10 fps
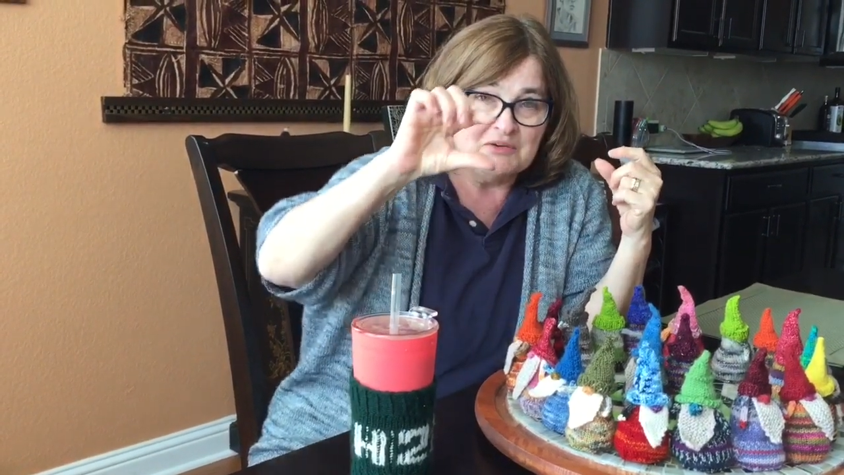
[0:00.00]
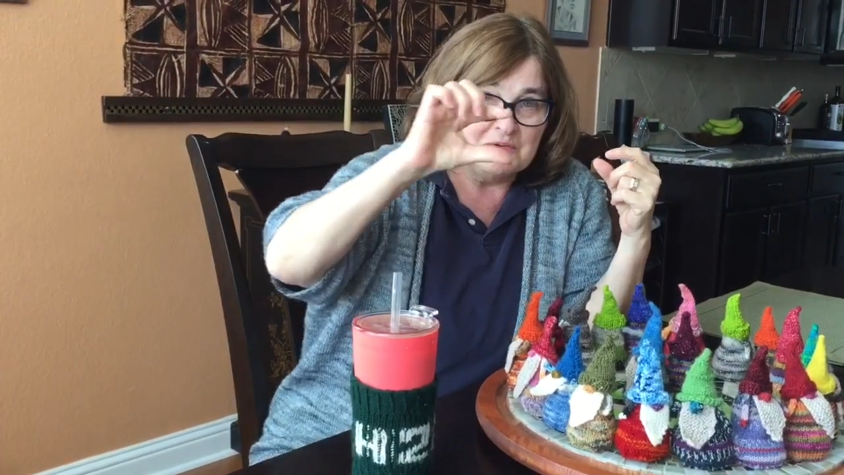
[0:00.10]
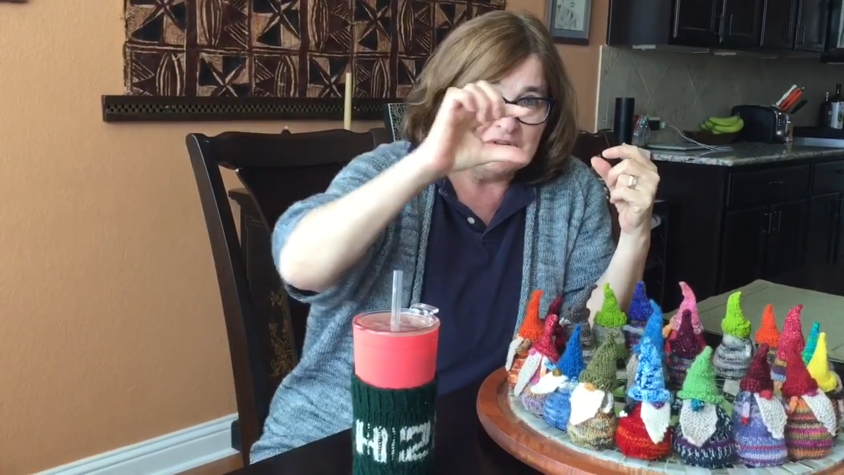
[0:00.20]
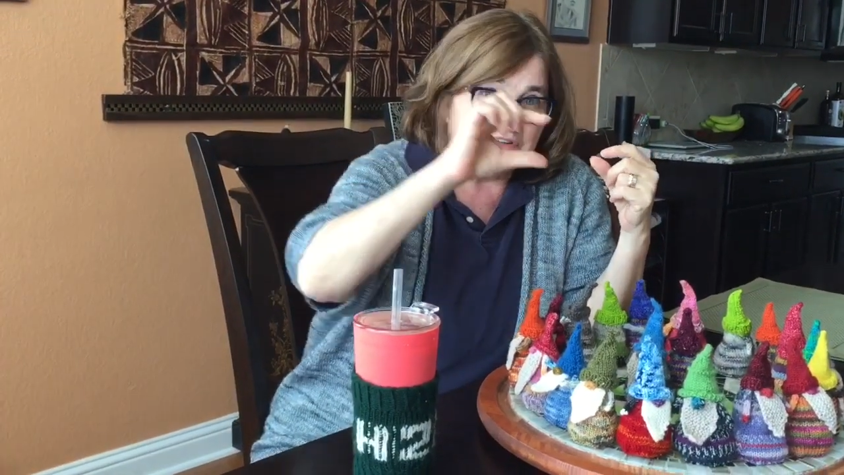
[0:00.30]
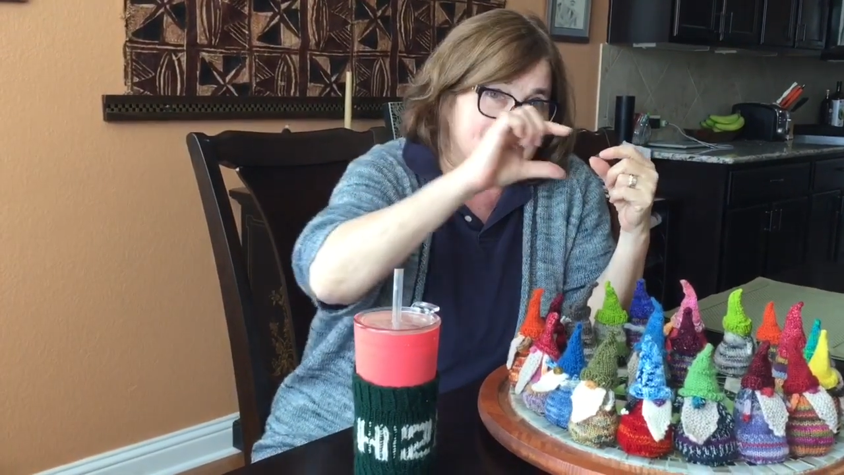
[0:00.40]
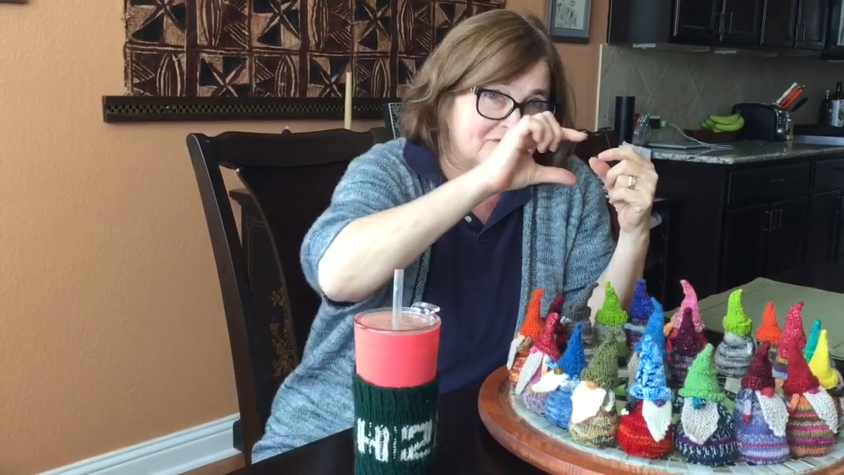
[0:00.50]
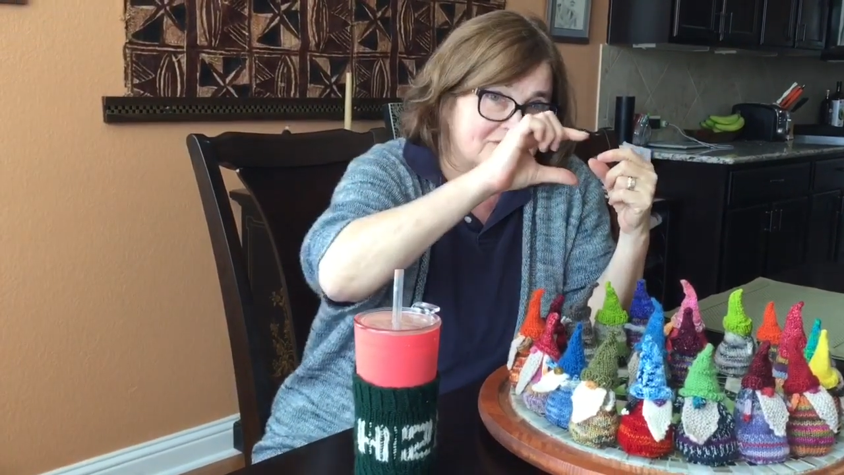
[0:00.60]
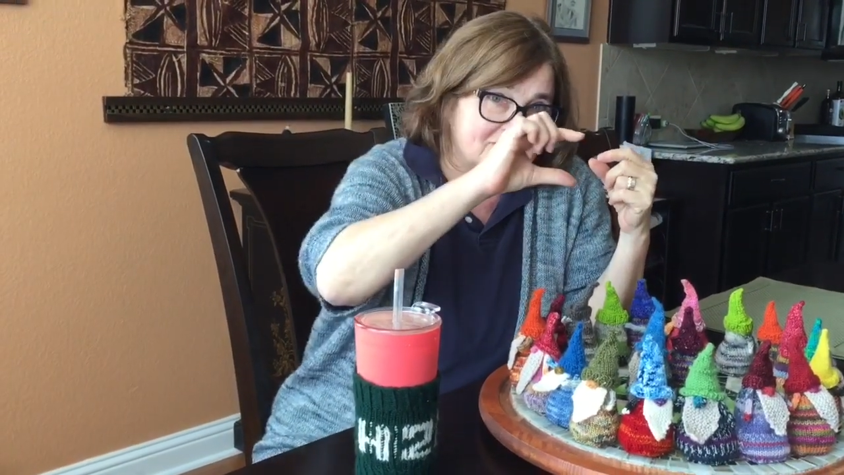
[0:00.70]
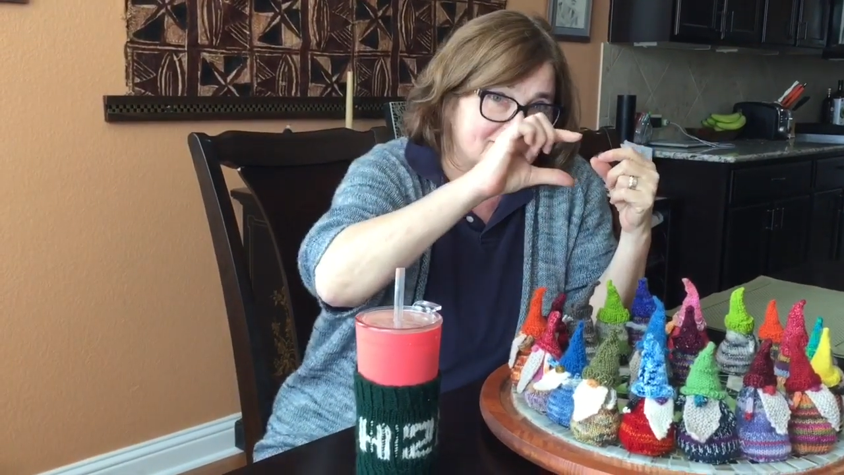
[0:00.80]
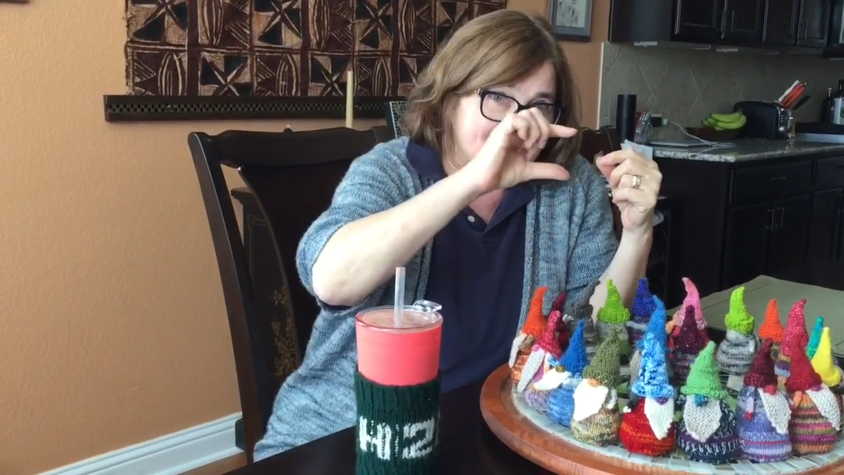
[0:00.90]
with a
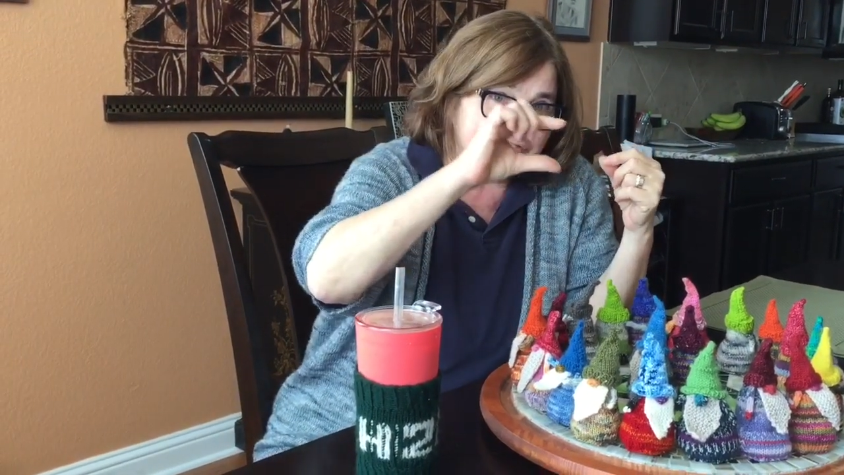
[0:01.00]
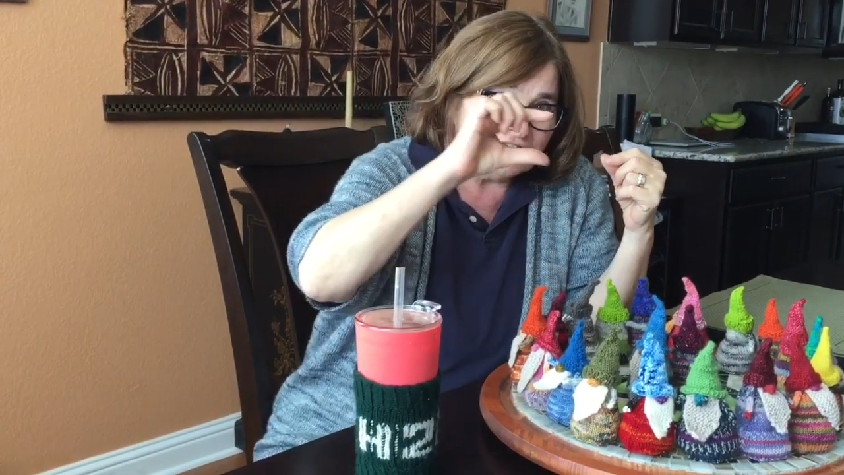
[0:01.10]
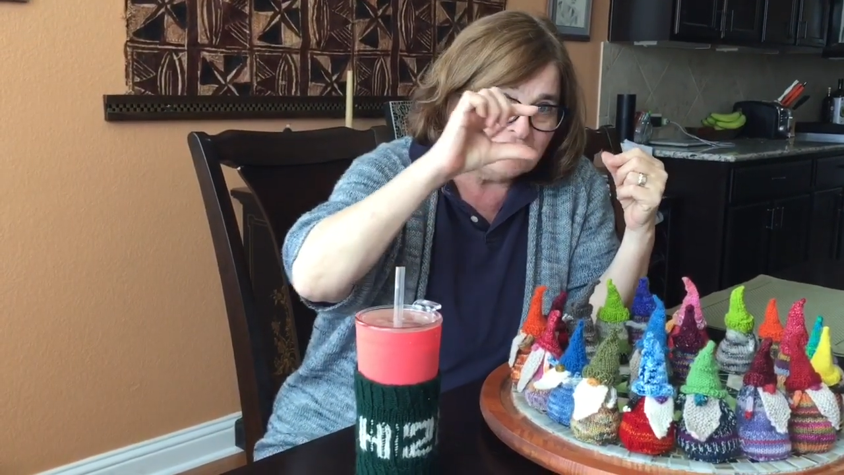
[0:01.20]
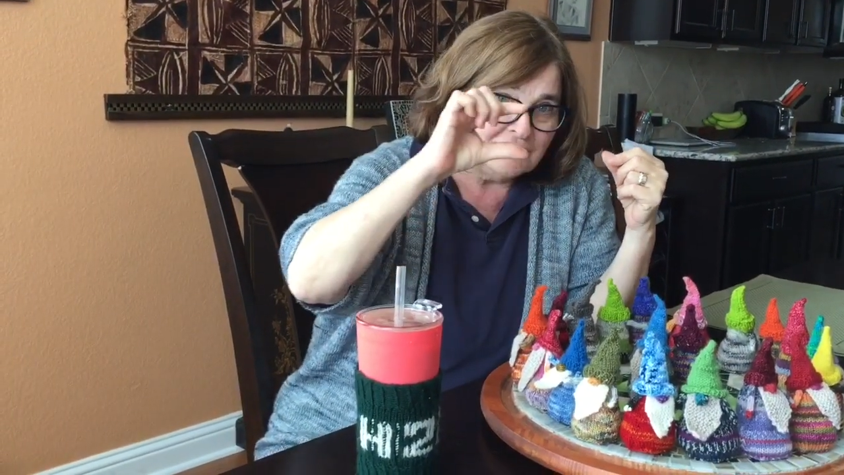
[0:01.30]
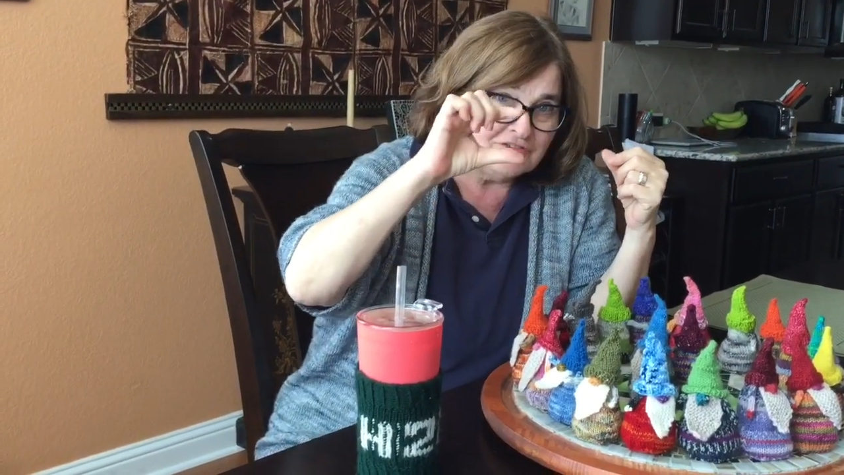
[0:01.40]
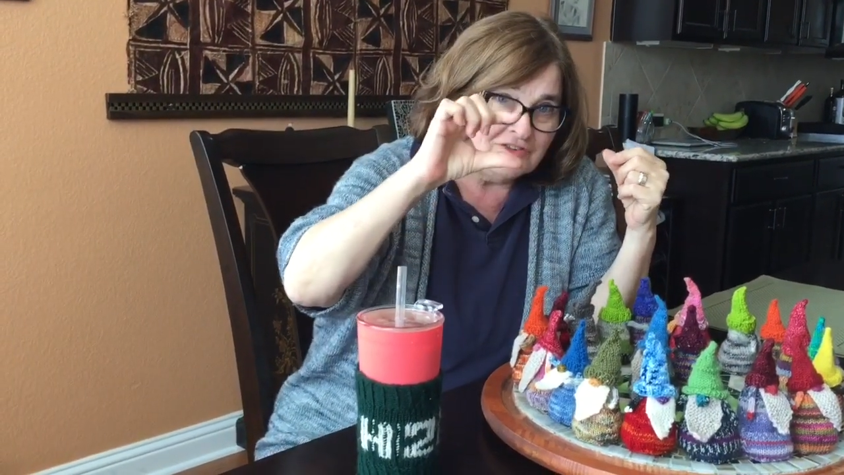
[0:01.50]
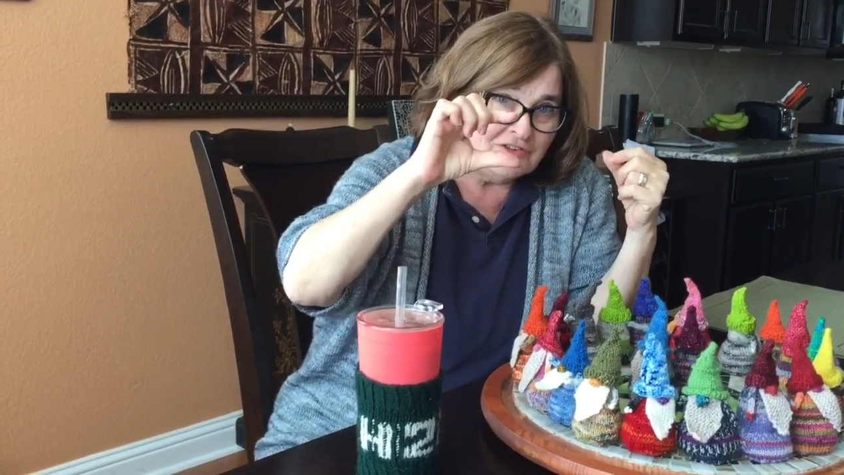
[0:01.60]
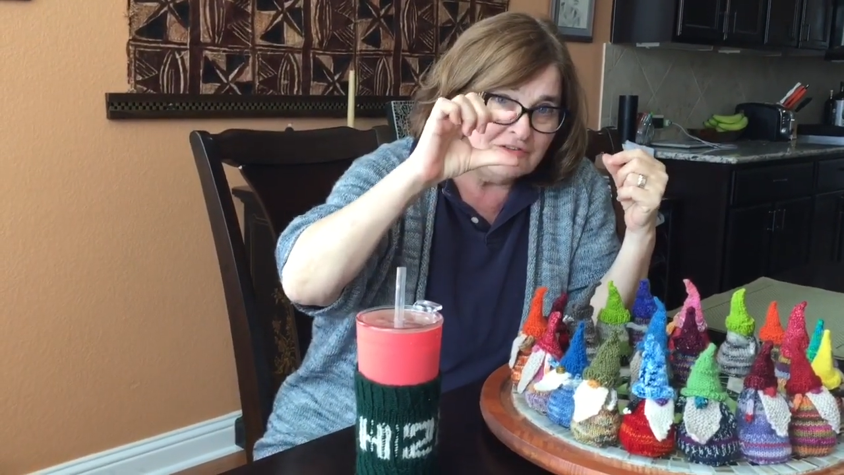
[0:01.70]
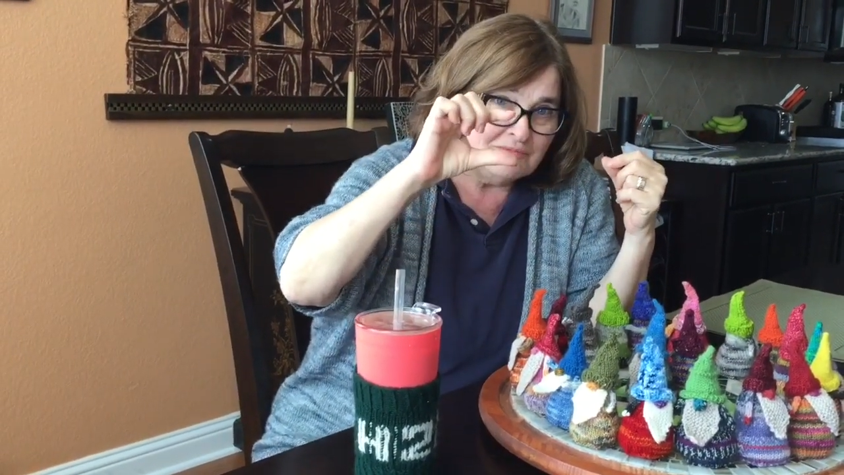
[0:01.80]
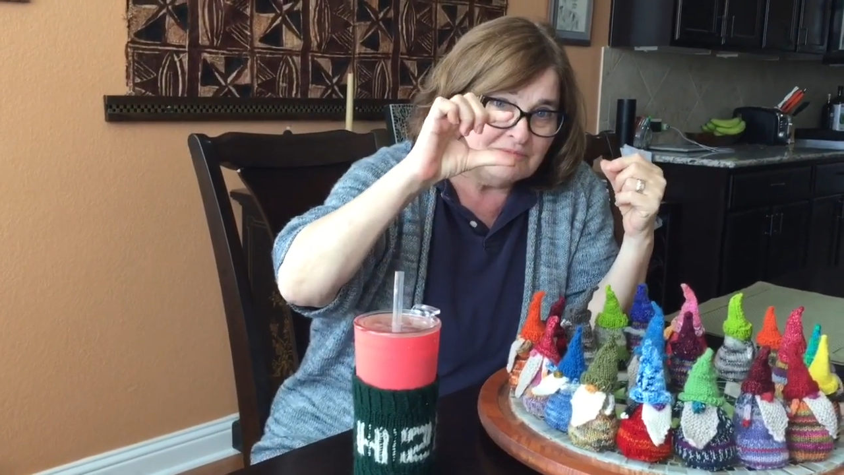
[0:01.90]
little
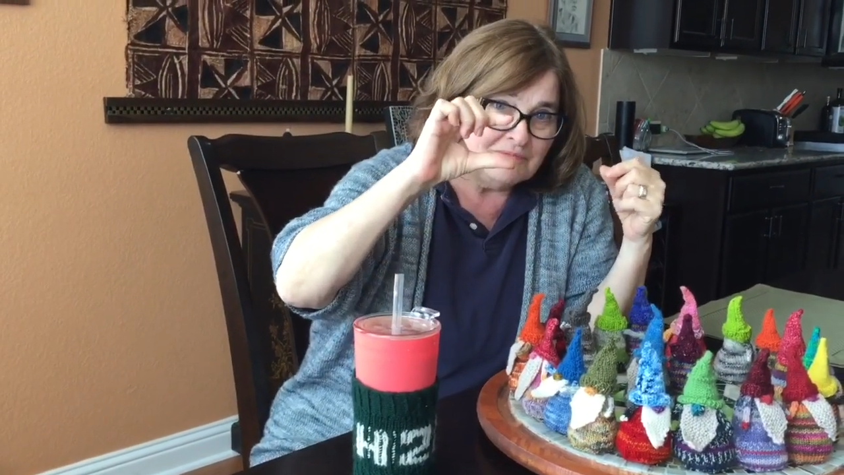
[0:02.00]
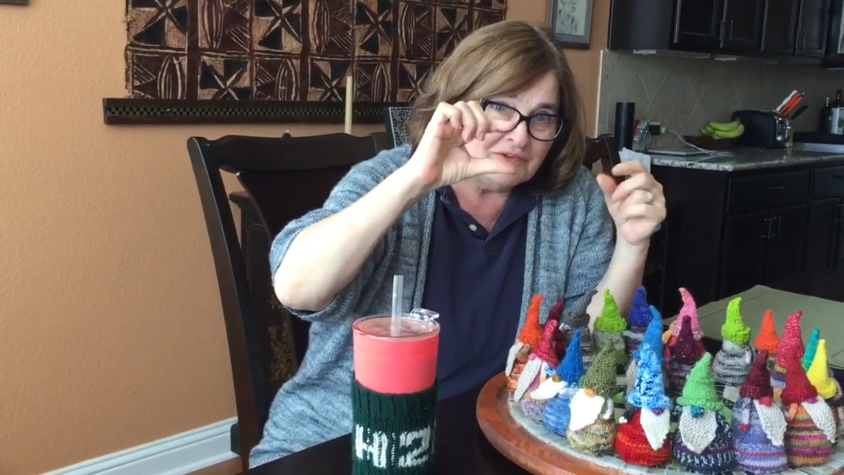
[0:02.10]
gnome